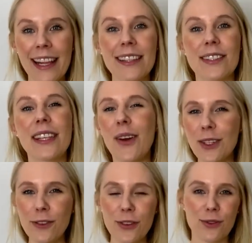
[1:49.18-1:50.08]
The
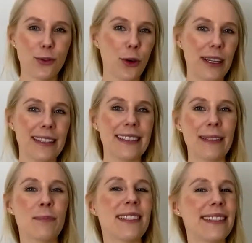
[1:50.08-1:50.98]
sound of his voice
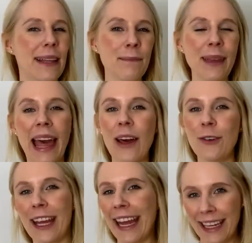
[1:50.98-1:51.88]
seemed
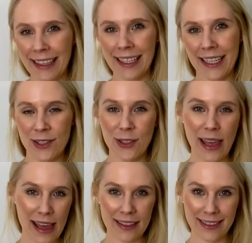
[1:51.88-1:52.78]
somehow alien
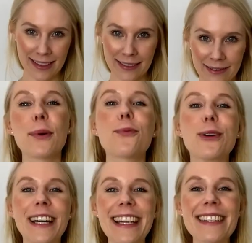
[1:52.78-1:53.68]
to Edison. But
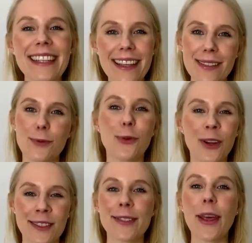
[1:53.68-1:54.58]
why does
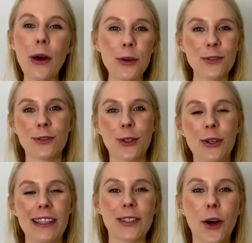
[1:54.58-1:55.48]
one's own
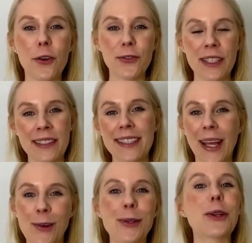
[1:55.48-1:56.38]
voice often
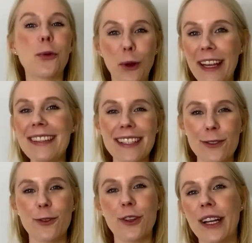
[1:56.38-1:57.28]
sound quite
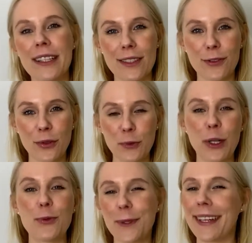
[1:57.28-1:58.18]
different from
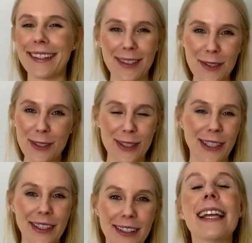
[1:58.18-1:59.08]
what we are used
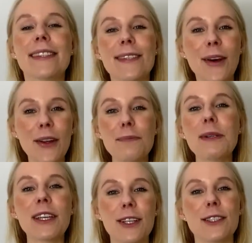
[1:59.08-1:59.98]
to? It's not
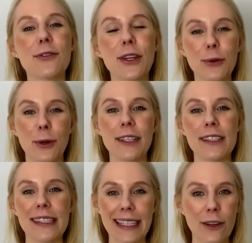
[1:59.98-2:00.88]
because of the
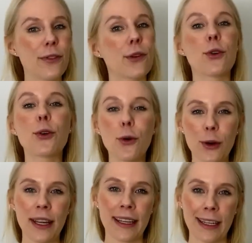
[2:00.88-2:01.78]
quality of the
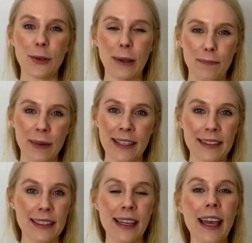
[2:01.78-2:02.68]
recording
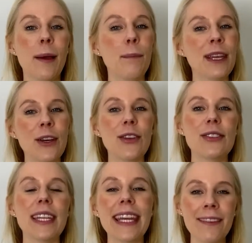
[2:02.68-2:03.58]
equipment,
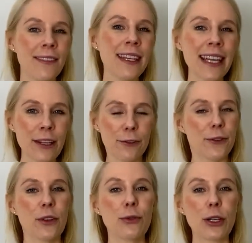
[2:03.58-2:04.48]
because even
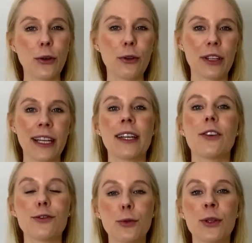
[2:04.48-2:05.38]
if the recording
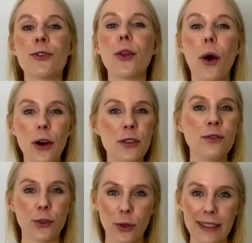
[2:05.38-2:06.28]
of one's
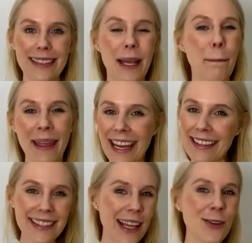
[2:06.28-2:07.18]
own voice may
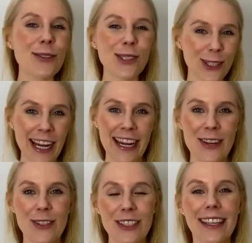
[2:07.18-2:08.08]
sound
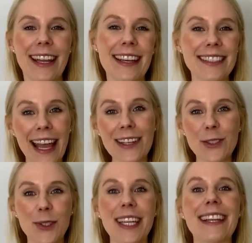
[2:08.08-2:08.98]
strange, it is
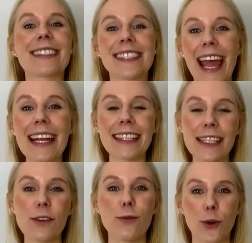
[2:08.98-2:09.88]
actually
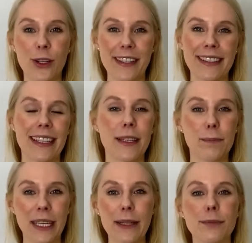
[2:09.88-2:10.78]
exactly the voice that the
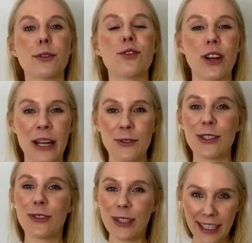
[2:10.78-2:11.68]
people
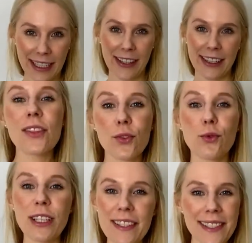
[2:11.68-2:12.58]
around you hear. The
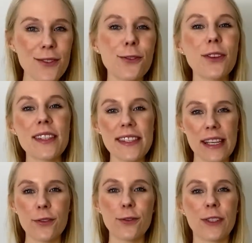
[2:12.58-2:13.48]
reason for the
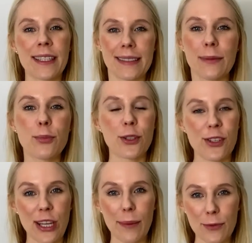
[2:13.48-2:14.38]
difference in
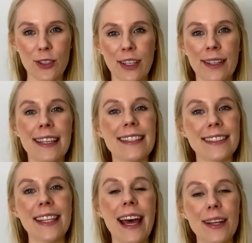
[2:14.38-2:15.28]
perception
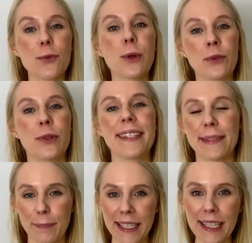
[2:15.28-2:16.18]
is that when we
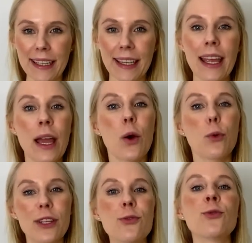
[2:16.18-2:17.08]
speak,
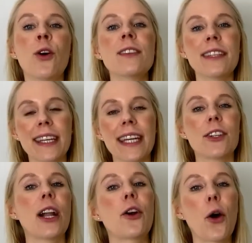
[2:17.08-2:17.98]
we do not hear
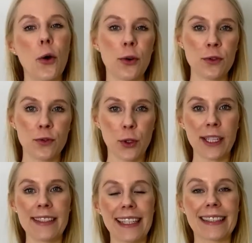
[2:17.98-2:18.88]
our own
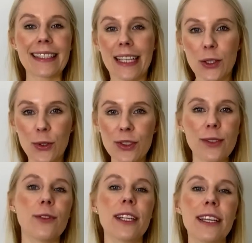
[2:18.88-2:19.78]
voice
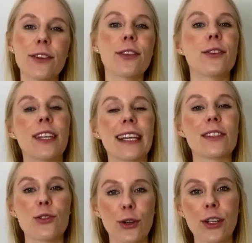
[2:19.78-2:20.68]
exclusively through the
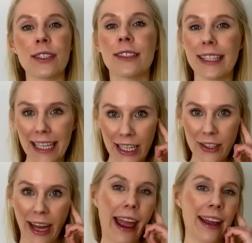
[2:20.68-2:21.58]
external
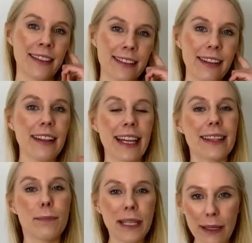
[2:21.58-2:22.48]
ear canal like
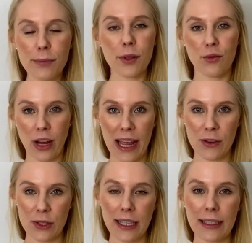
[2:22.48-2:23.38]
the people
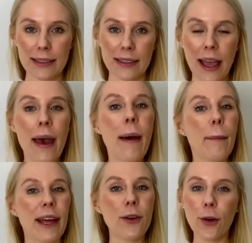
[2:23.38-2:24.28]
around us,
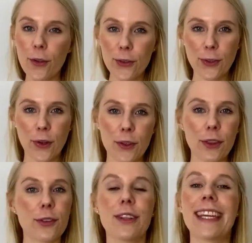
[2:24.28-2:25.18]
but also
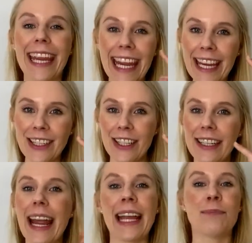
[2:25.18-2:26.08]
through the inner
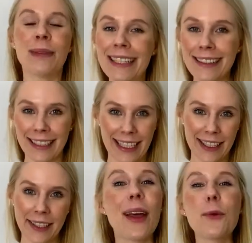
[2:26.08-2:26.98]
and middle
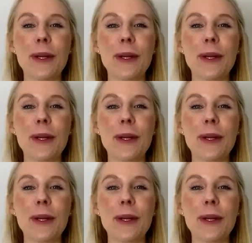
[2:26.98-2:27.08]
ear.